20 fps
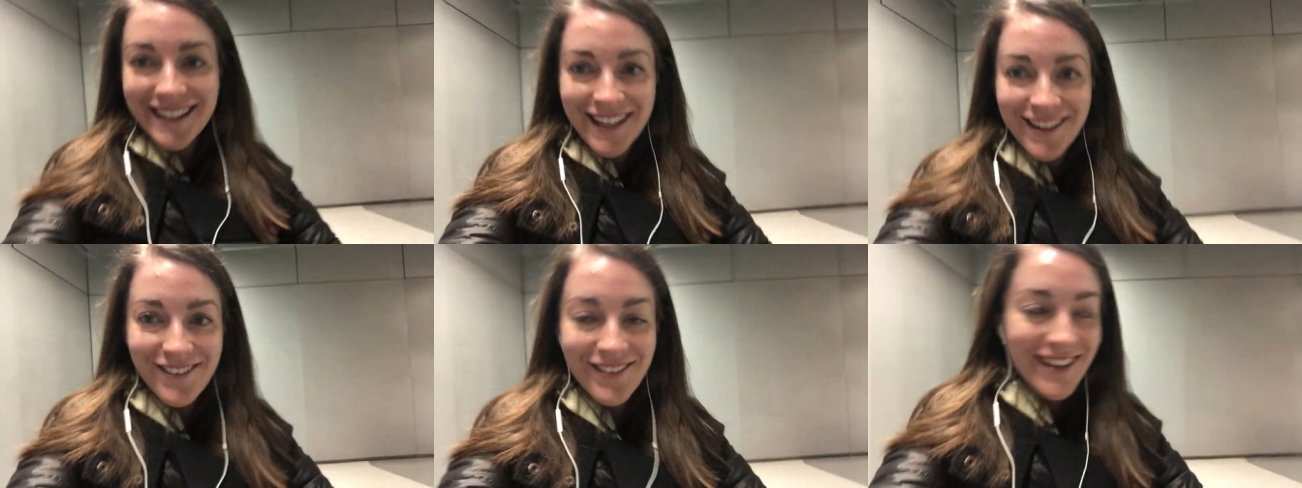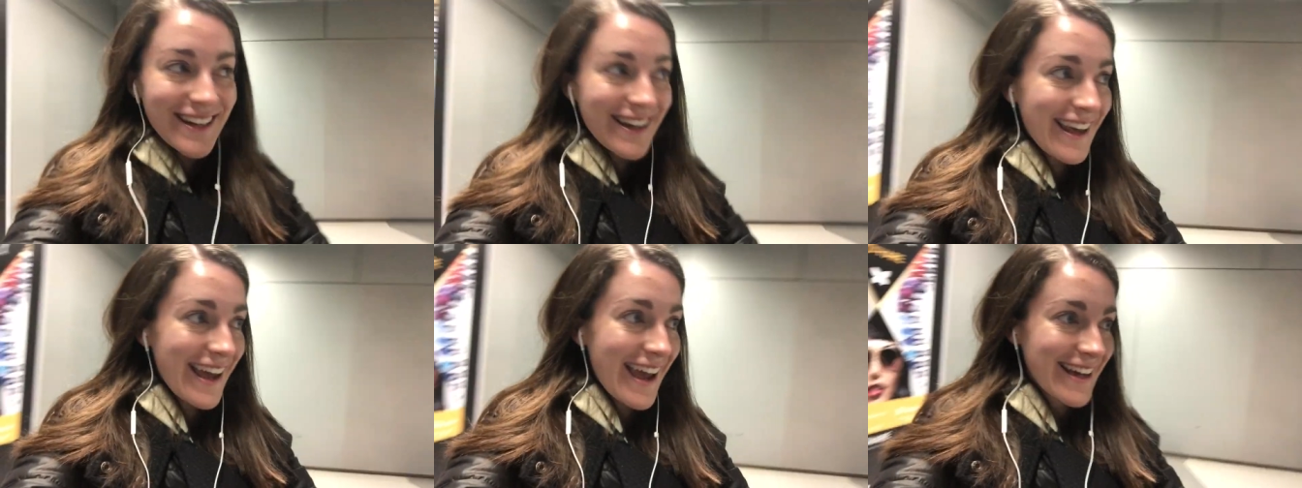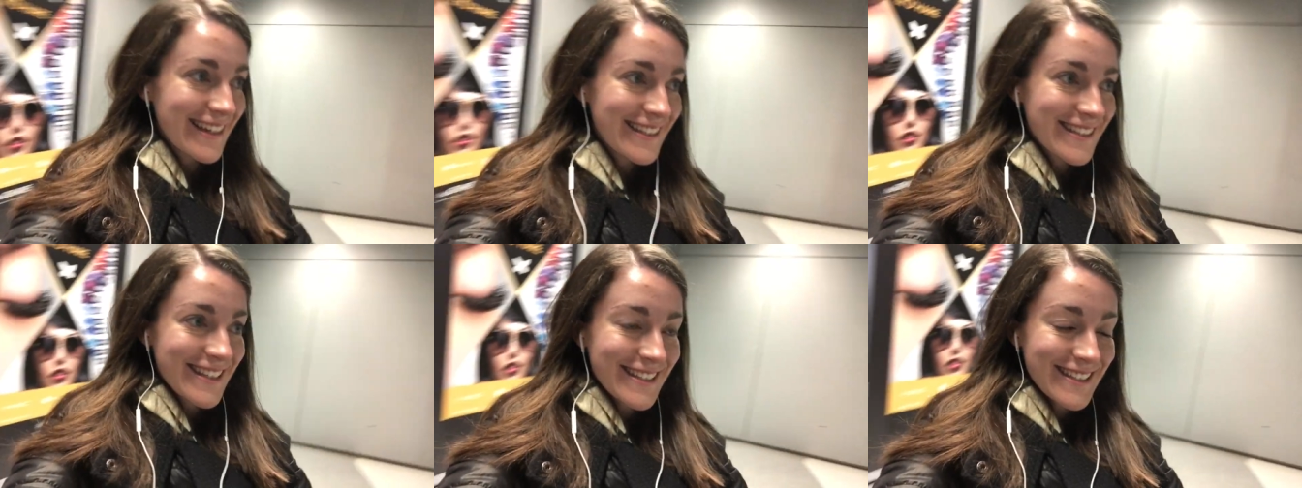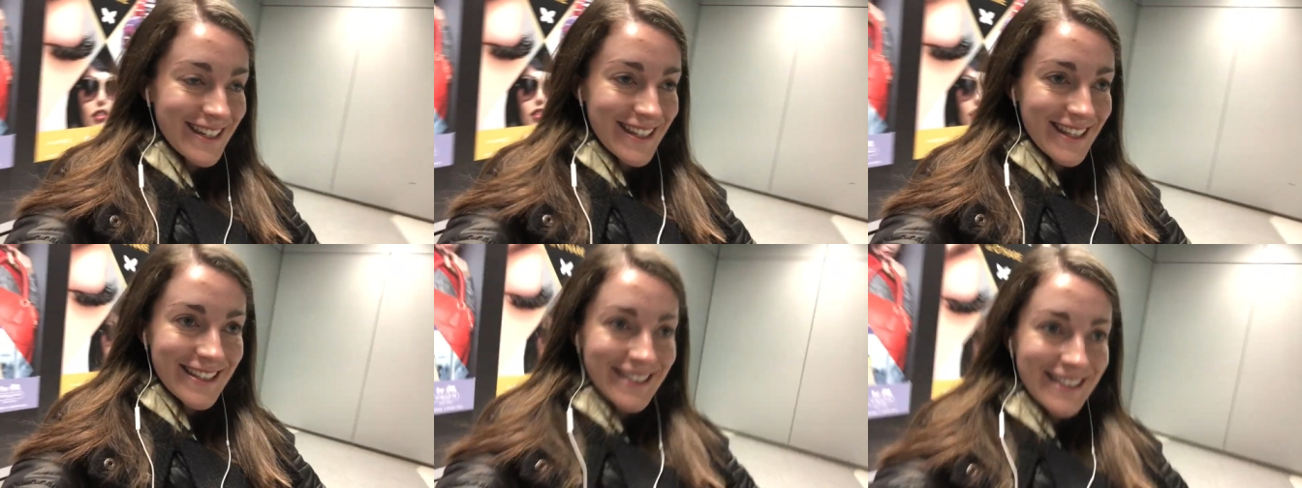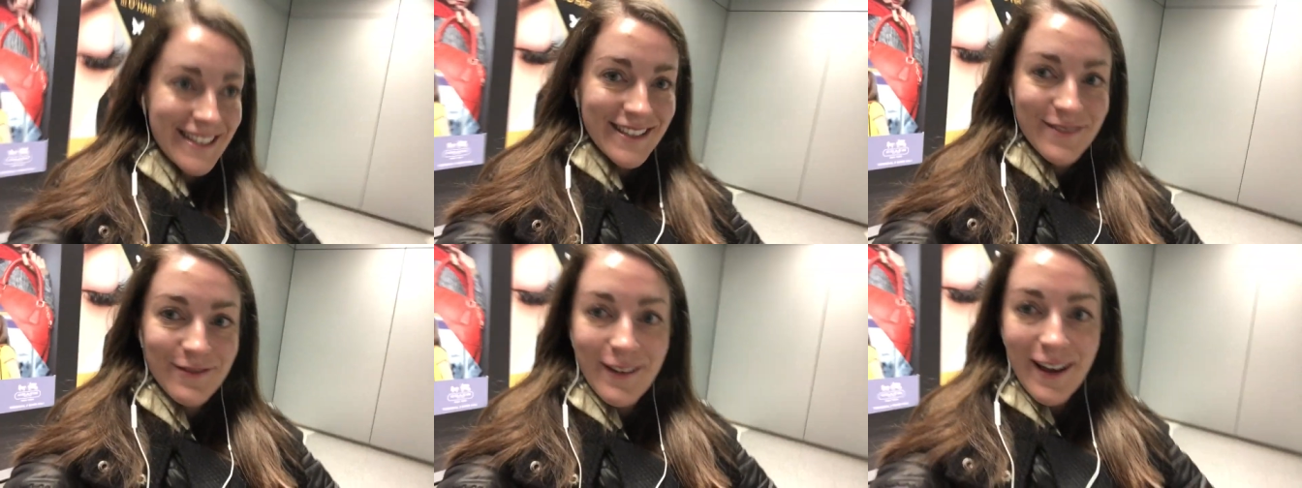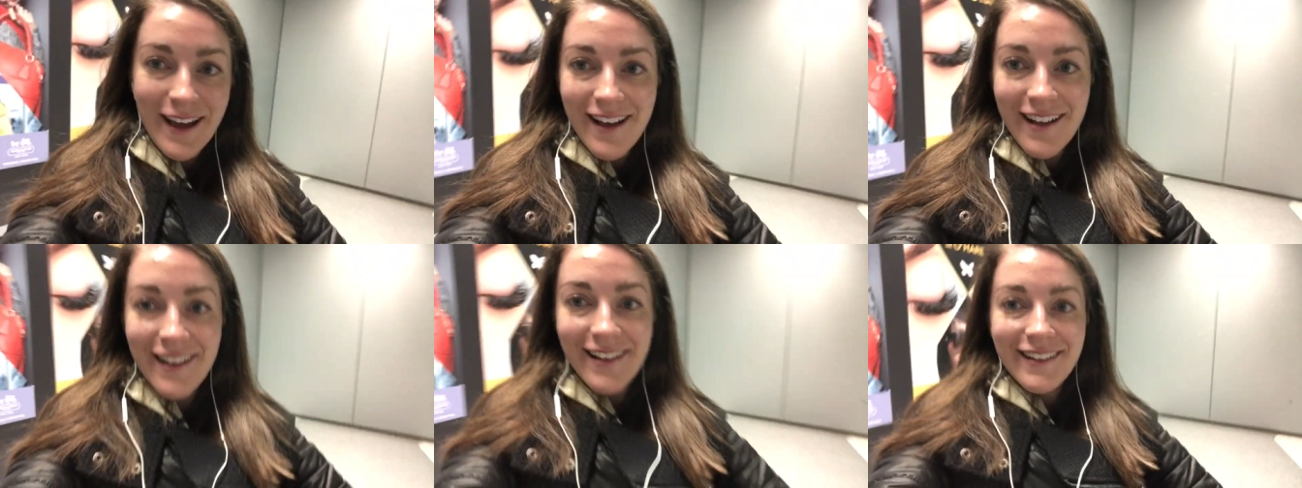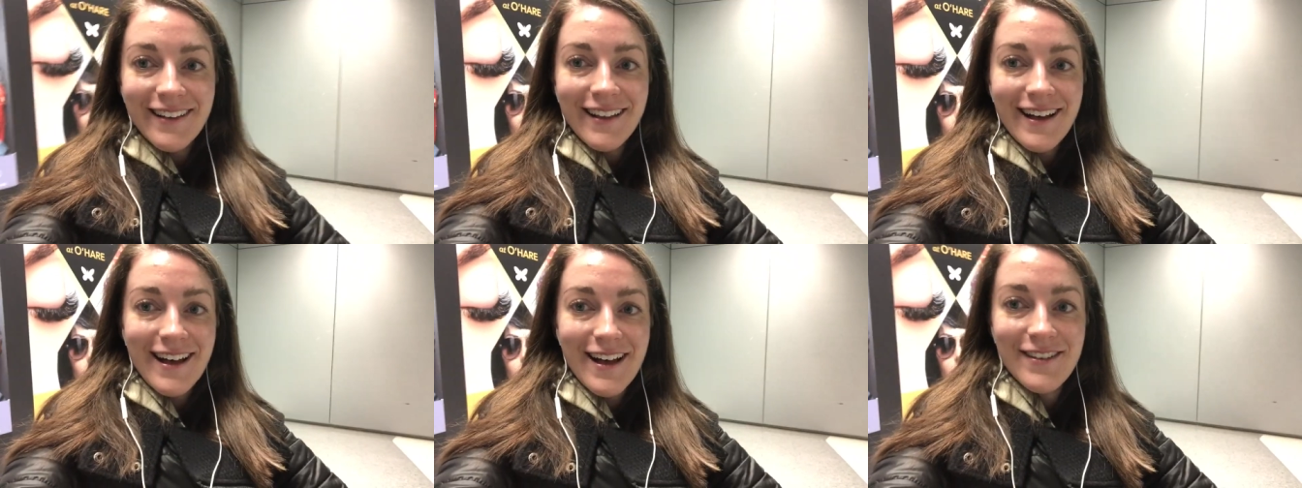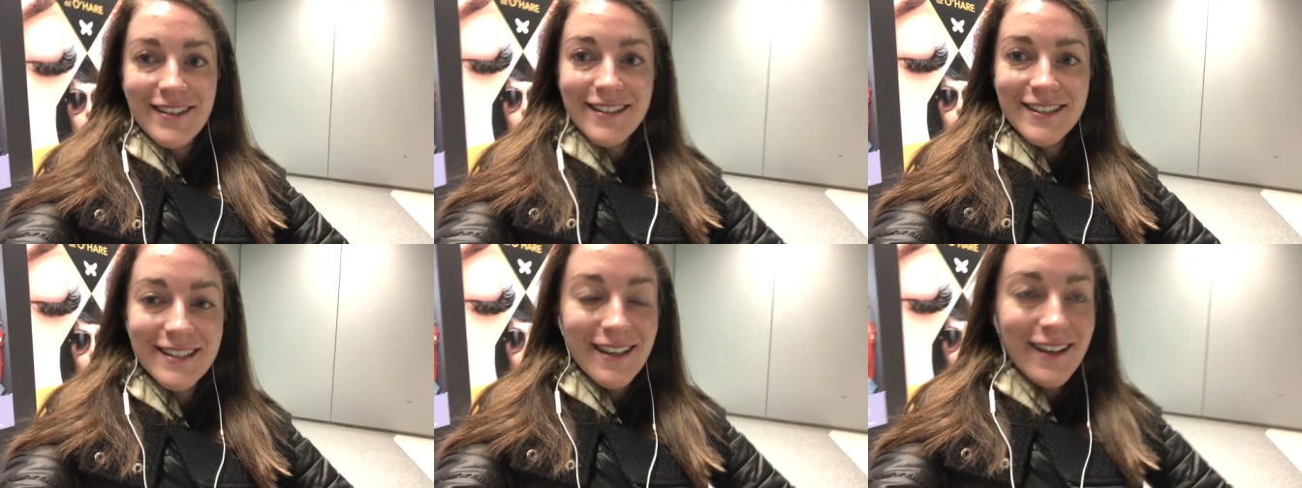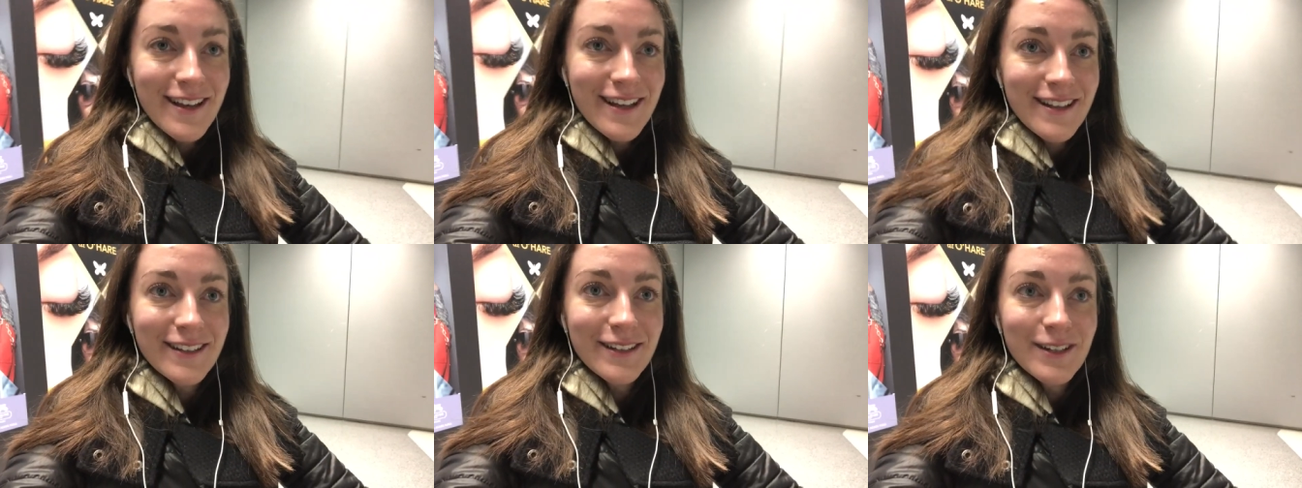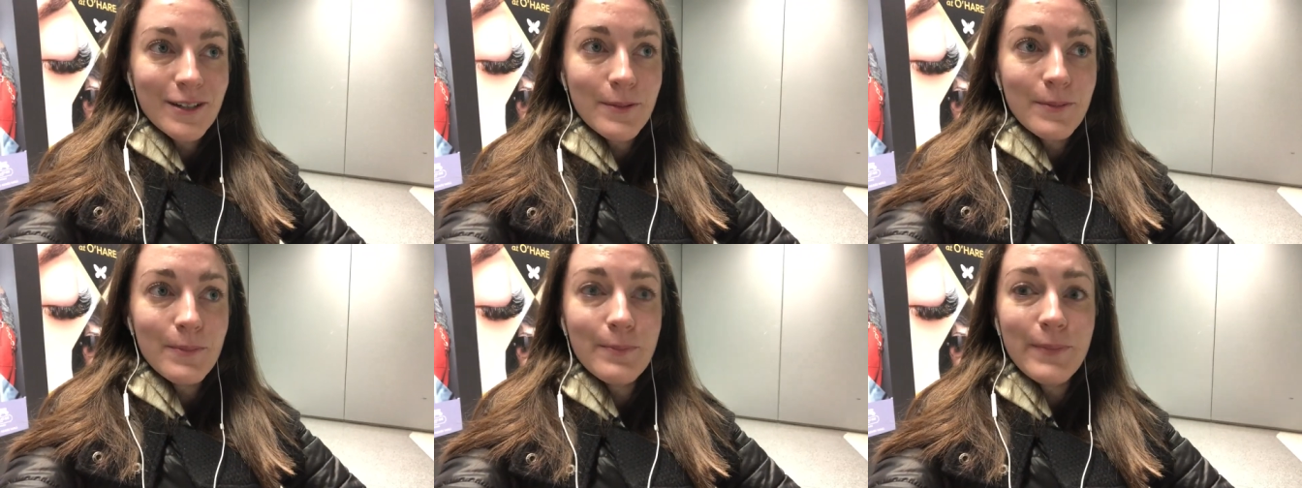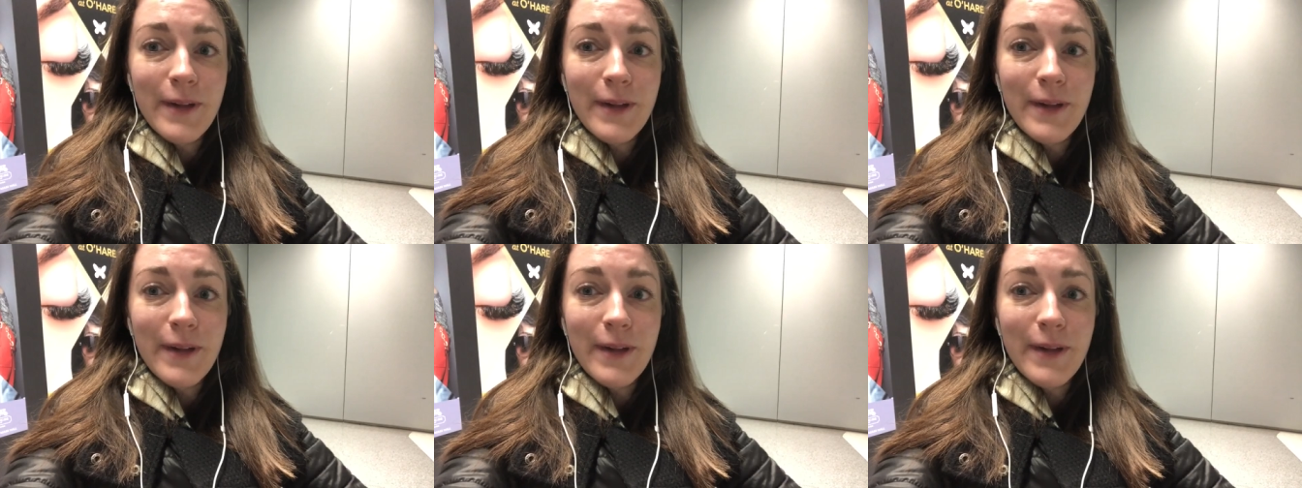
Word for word: given access to this as well as a little